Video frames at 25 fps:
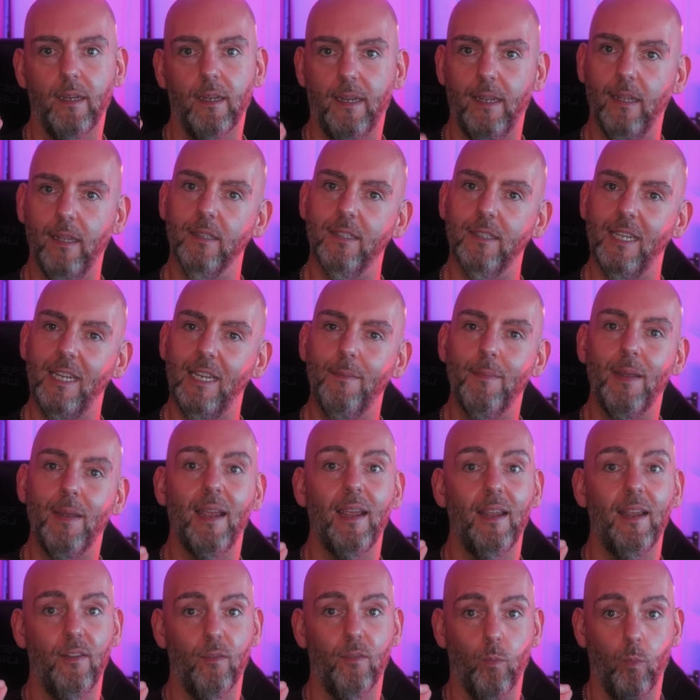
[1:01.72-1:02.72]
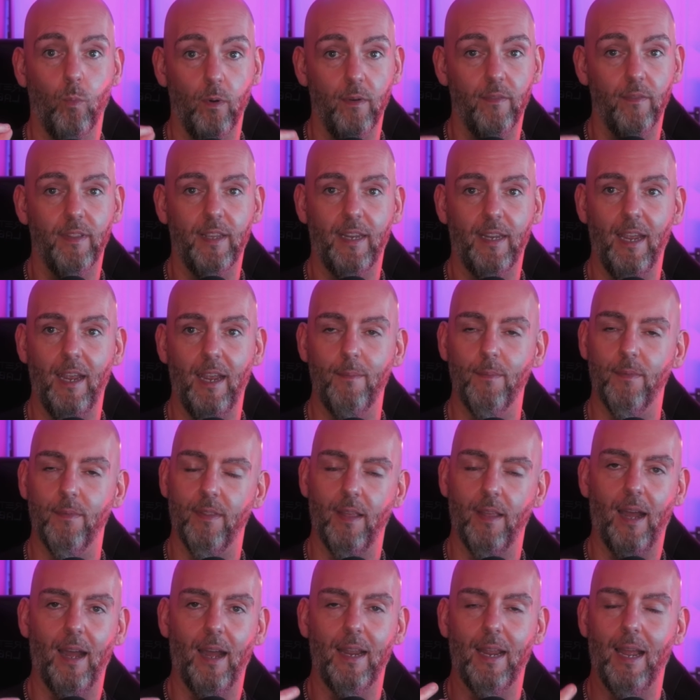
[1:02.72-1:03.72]
Killteam is one of the games
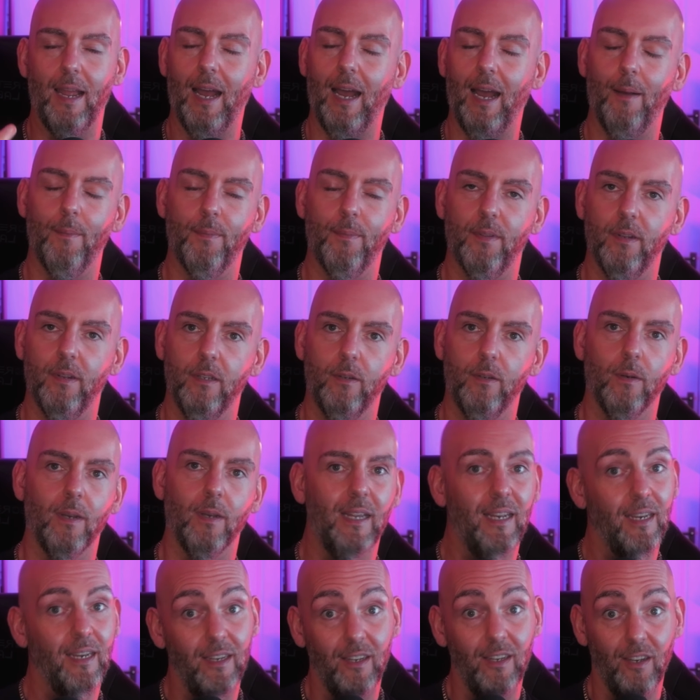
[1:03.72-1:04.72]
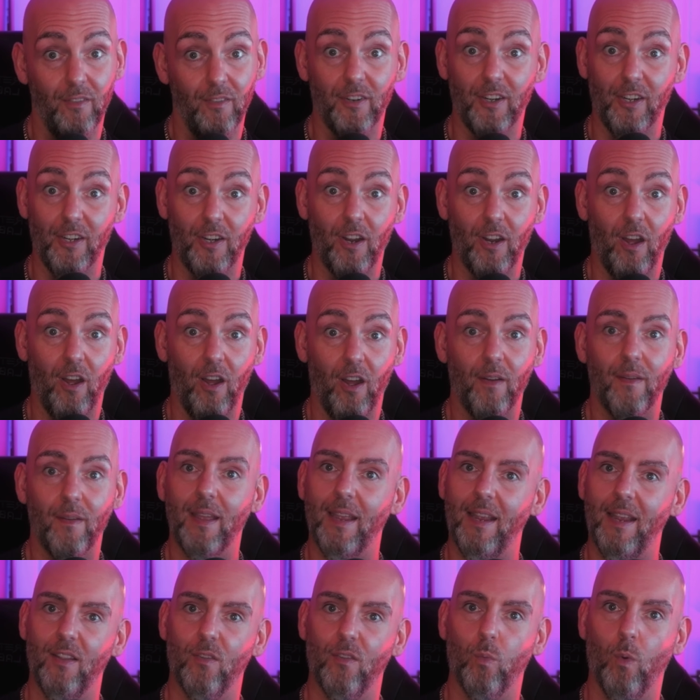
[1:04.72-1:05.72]
that I absolutely love and adore.
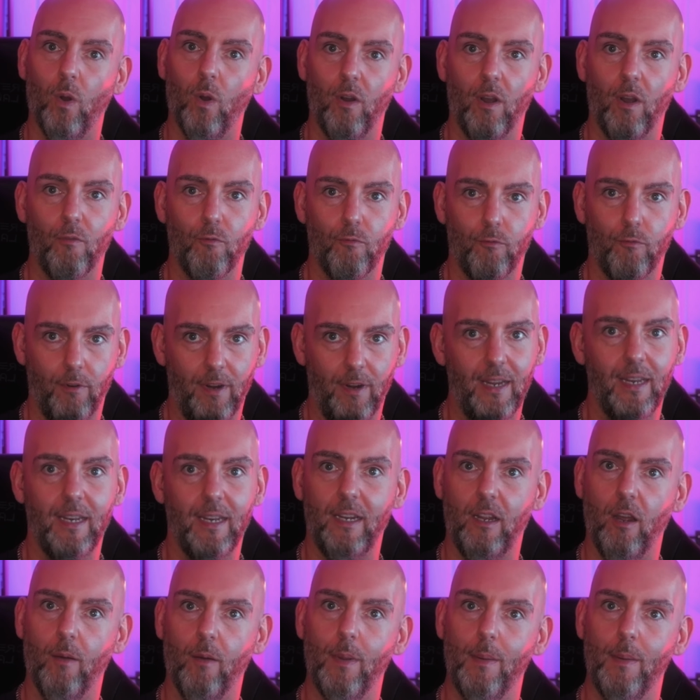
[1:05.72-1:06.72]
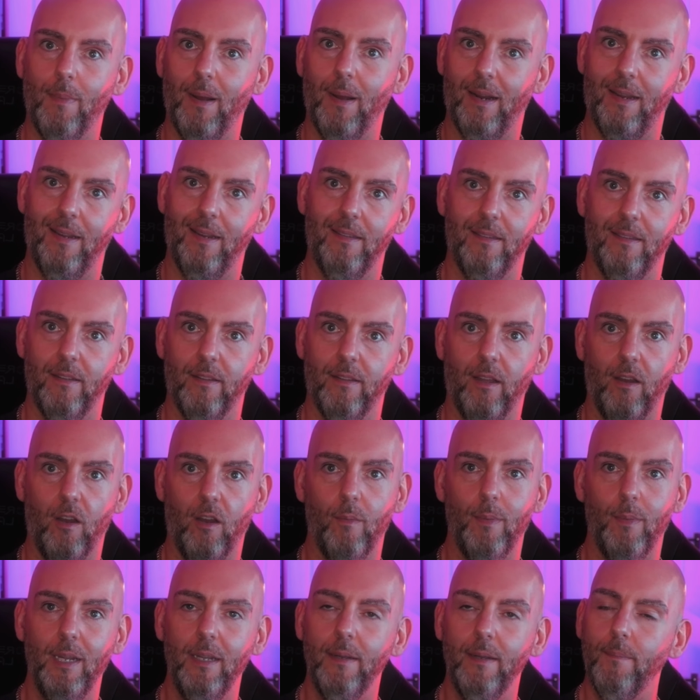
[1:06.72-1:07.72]
It's what really got me back into the
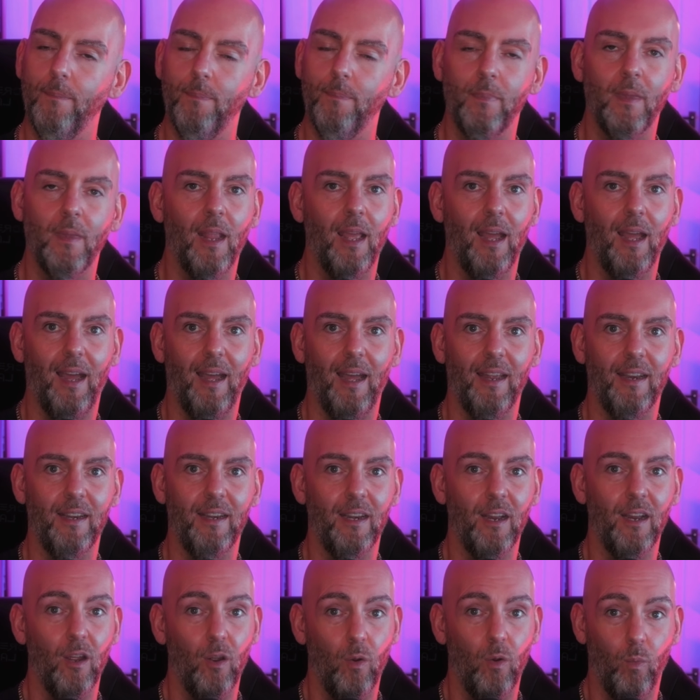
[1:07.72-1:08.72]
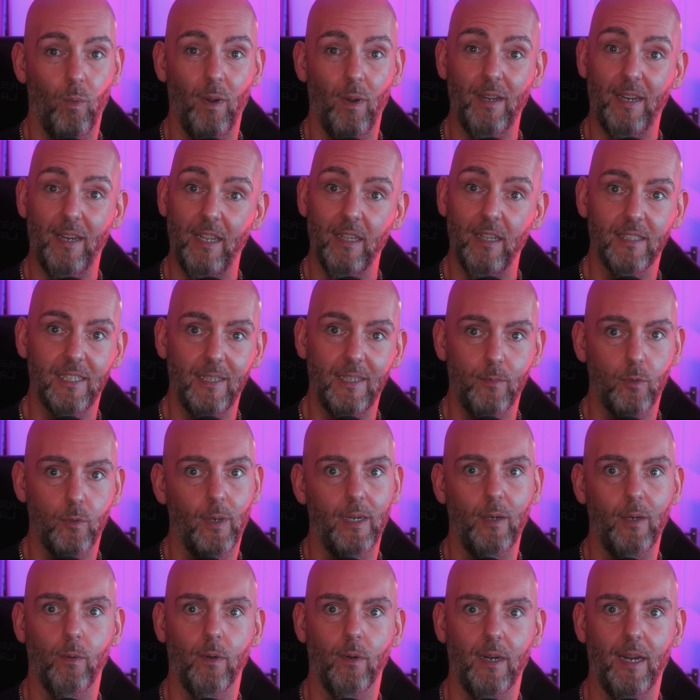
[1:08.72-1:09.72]
hobby. And when Killteam
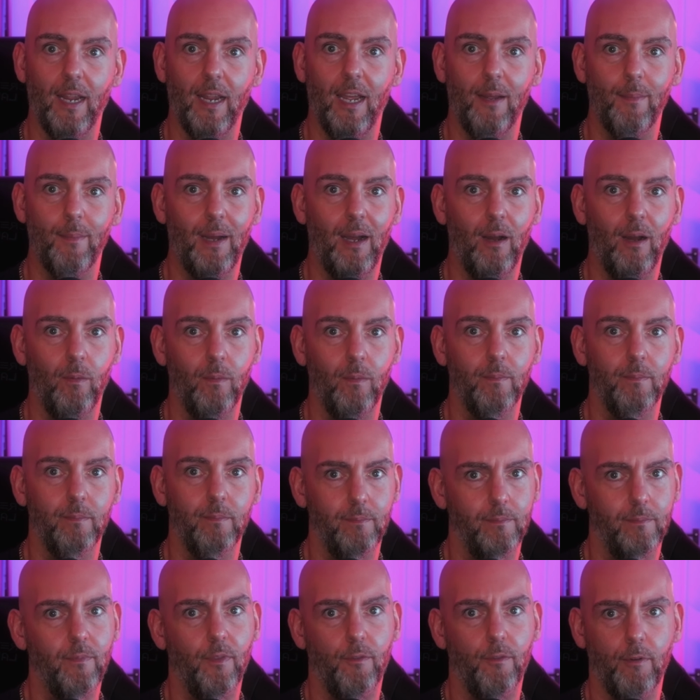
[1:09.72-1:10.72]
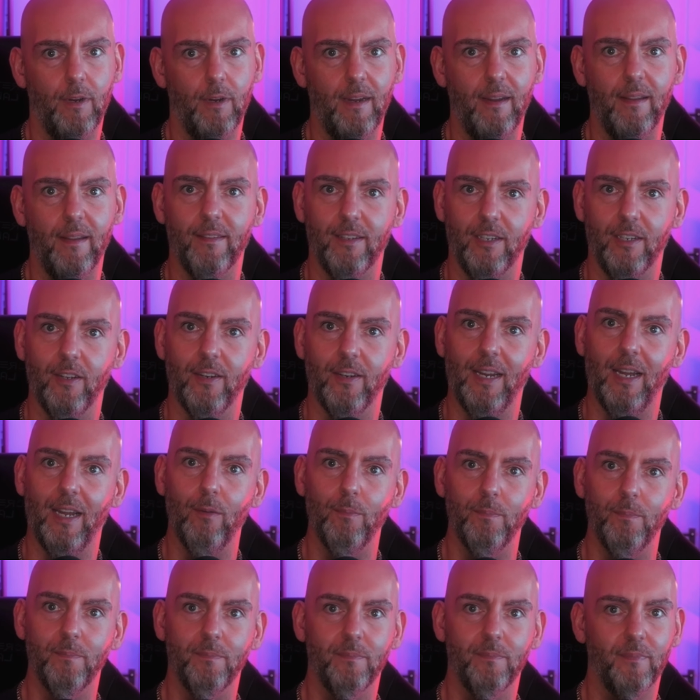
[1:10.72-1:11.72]
21 came out 3 years ago
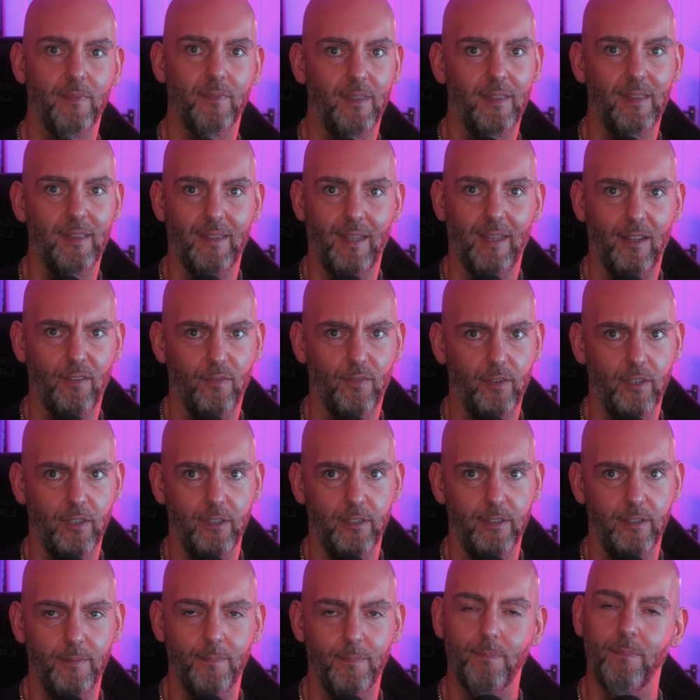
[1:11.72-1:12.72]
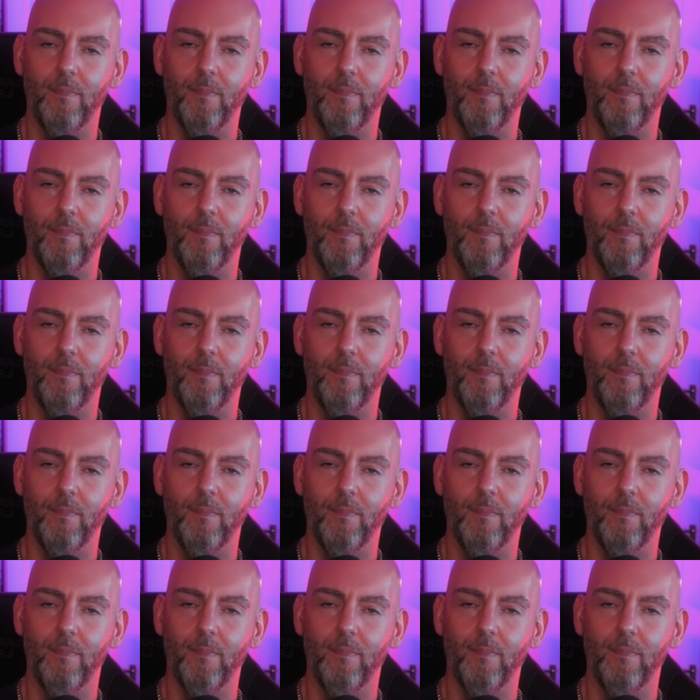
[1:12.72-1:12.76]
now, that's flown,